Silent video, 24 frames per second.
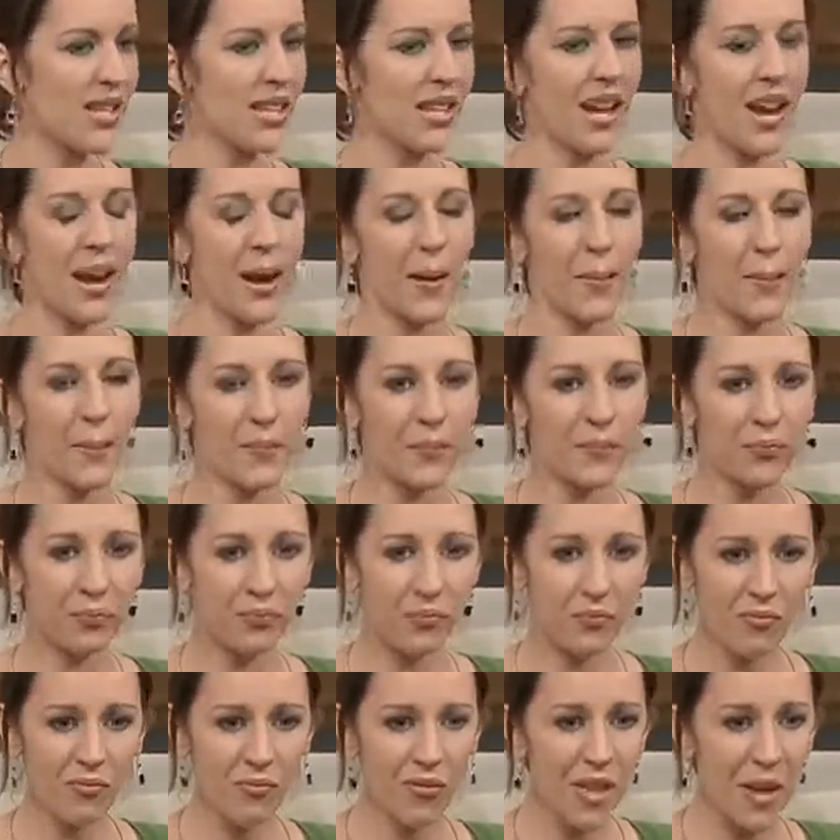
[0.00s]
And I
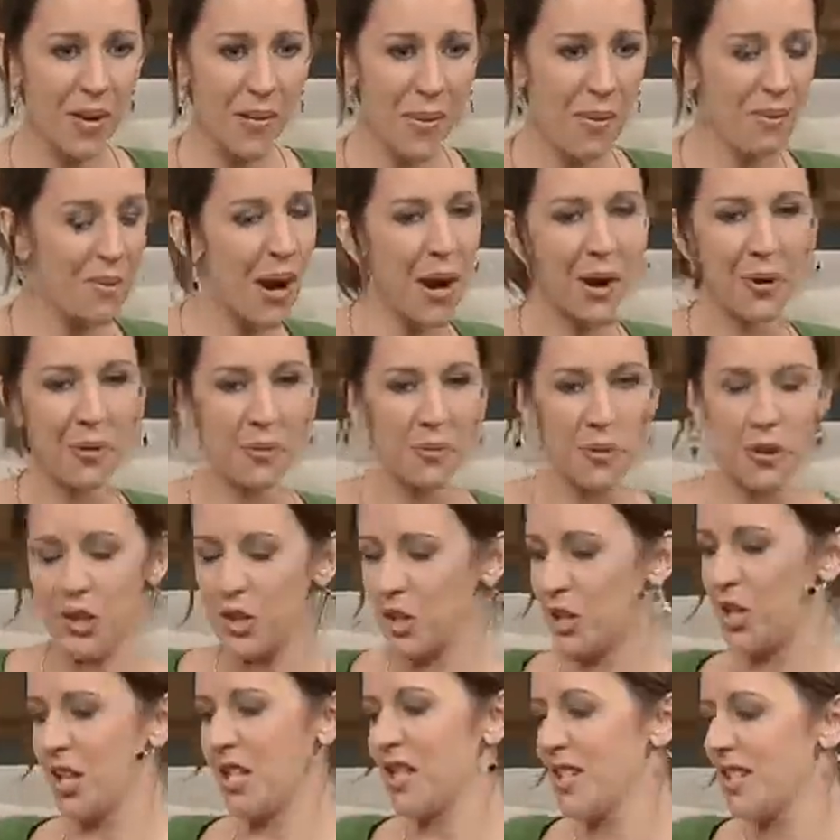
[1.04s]
remember I
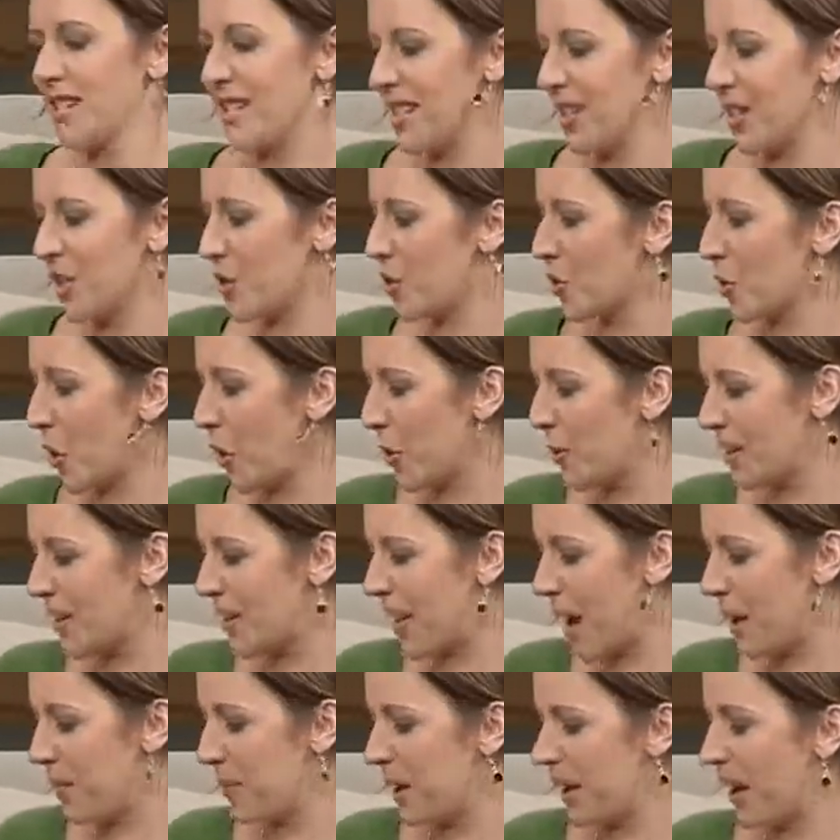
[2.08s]
reached into the drawer
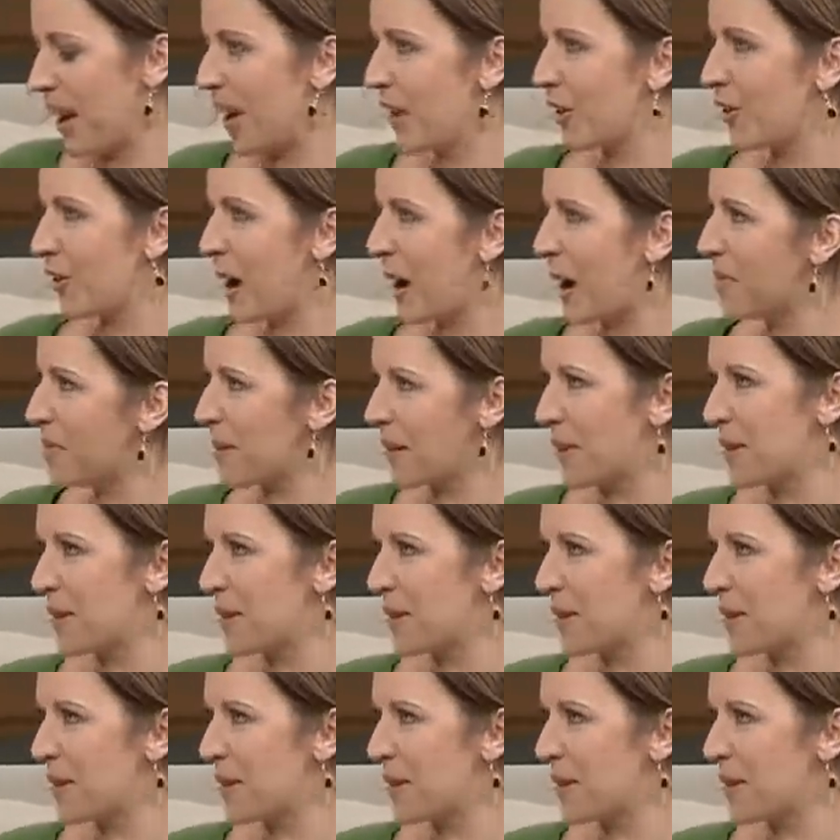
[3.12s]
beside me, and I grabbed out a